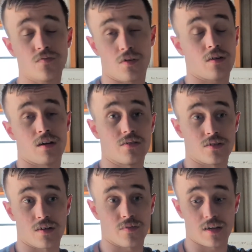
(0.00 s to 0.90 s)
for all kind of other
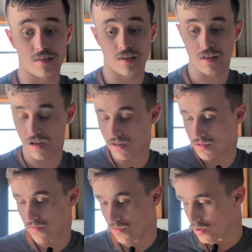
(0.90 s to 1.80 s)
stuff. Like I said, like I use
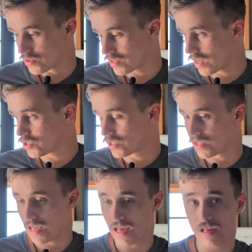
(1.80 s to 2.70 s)
it for snatch and
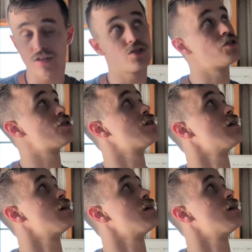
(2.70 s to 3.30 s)
catch.